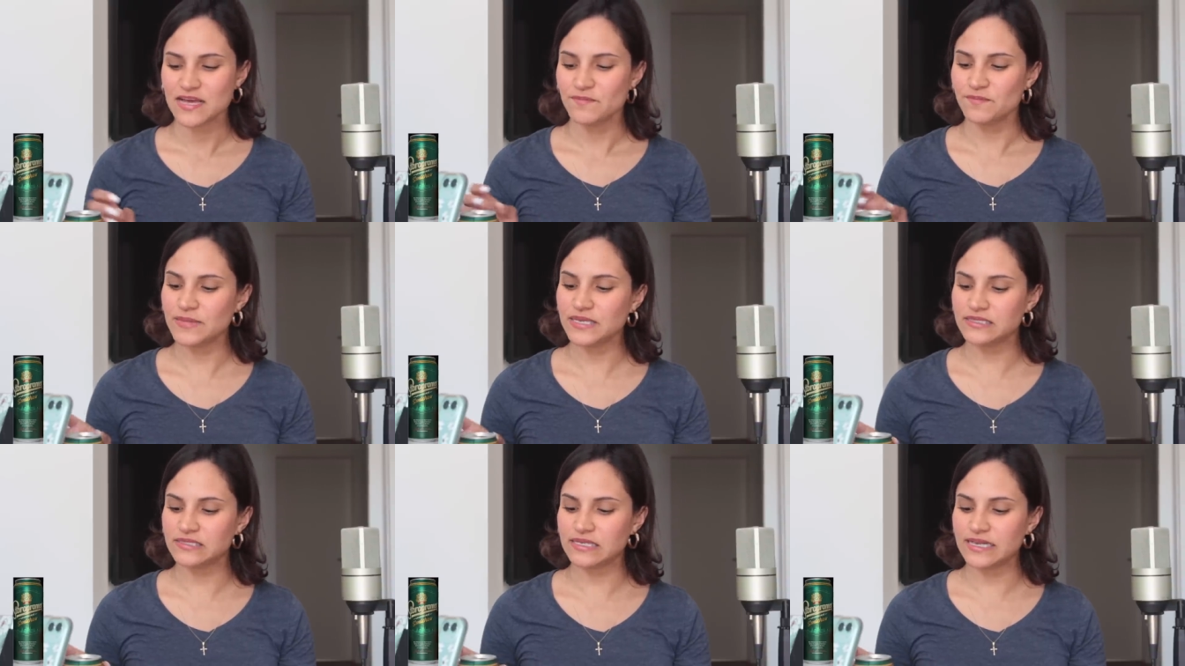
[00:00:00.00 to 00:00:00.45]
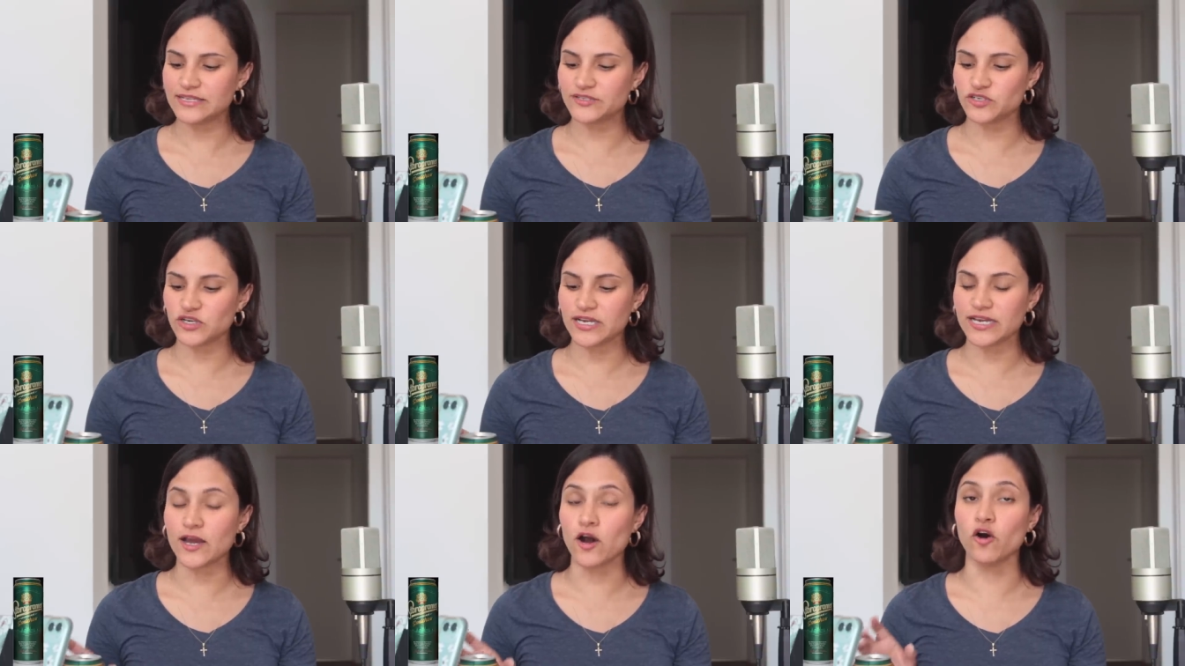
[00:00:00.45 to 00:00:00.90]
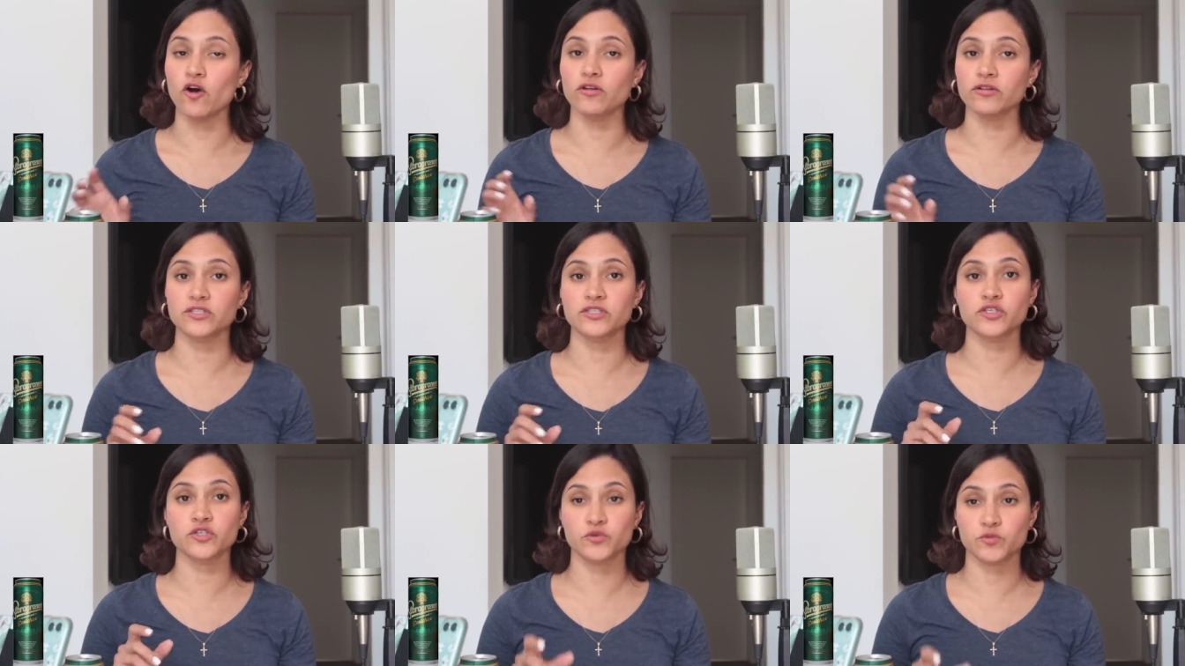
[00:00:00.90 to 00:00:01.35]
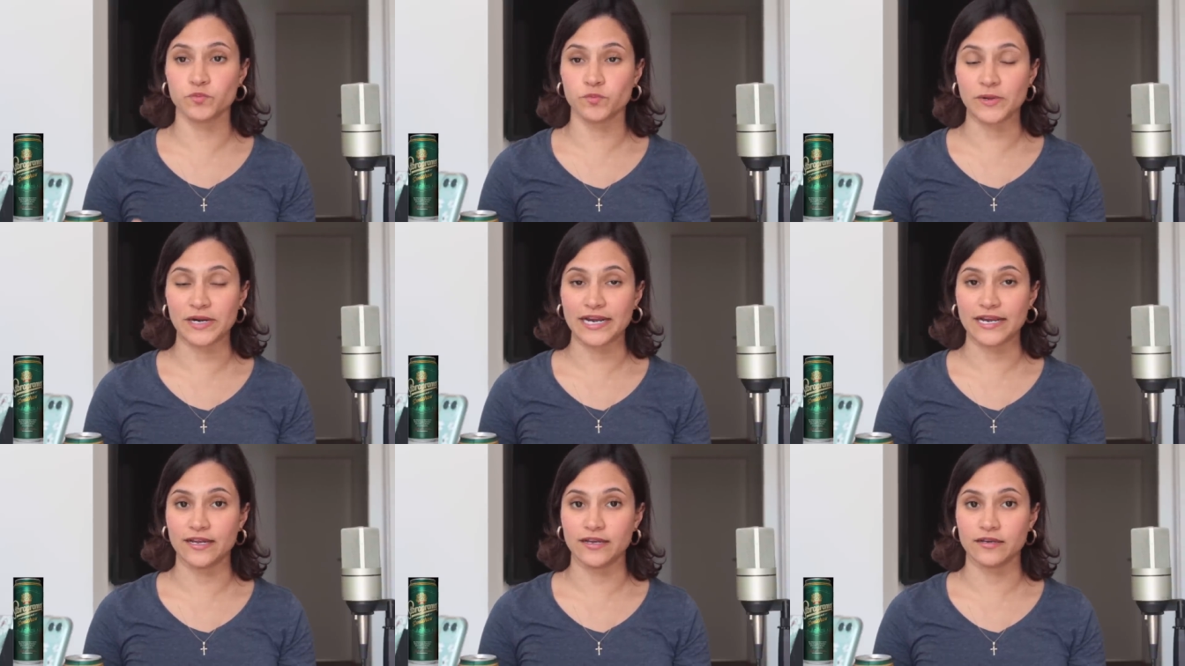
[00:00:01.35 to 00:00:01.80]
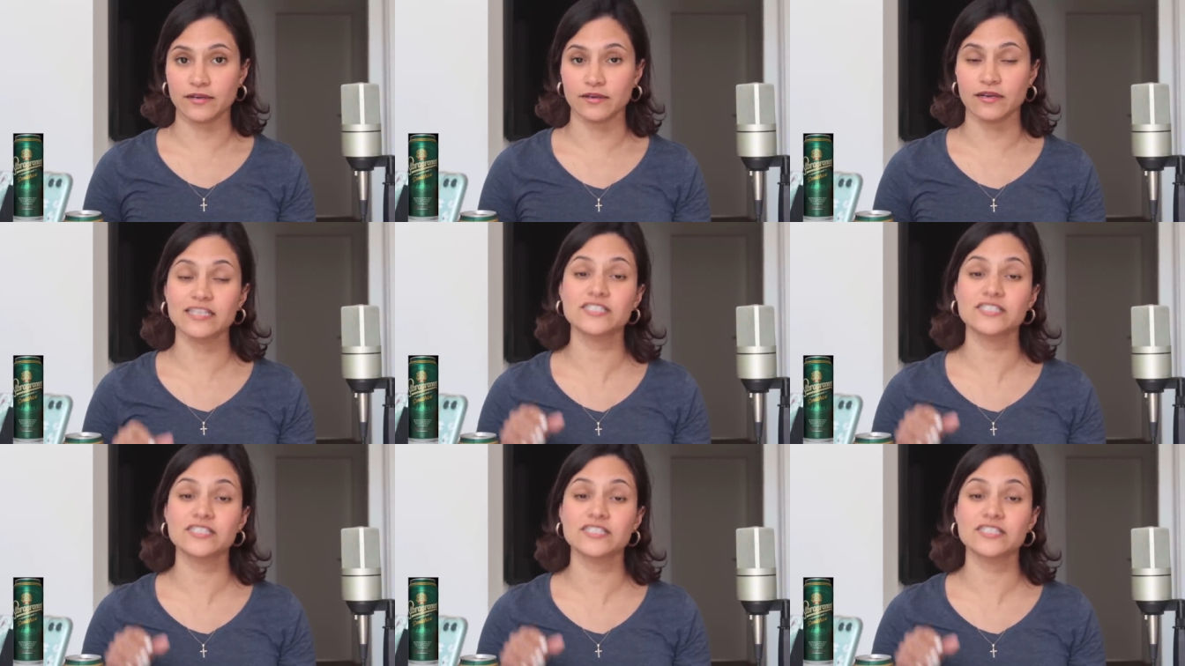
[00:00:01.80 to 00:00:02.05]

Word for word: means literally old spring,